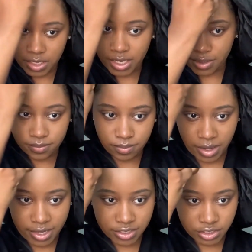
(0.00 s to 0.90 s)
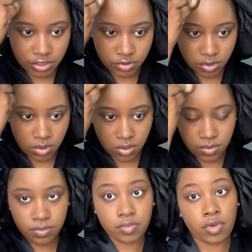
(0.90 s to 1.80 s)
yeah, my edge control
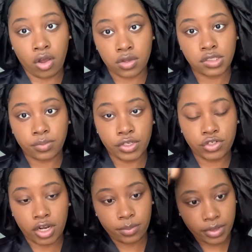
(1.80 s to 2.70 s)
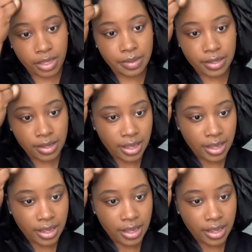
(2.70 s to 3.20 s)
also be trying to play me.